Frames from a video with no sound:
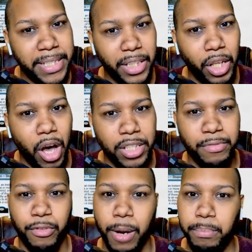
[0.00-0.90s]
loss
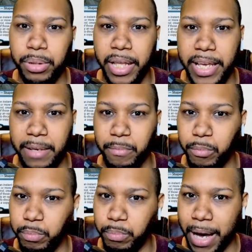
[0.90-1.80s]
from playing
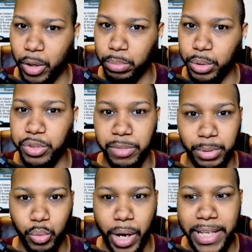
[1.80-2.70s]
Mono Blue to Blue
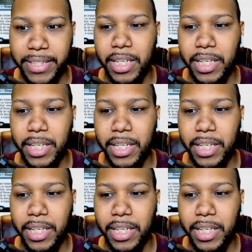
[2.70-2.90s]
White,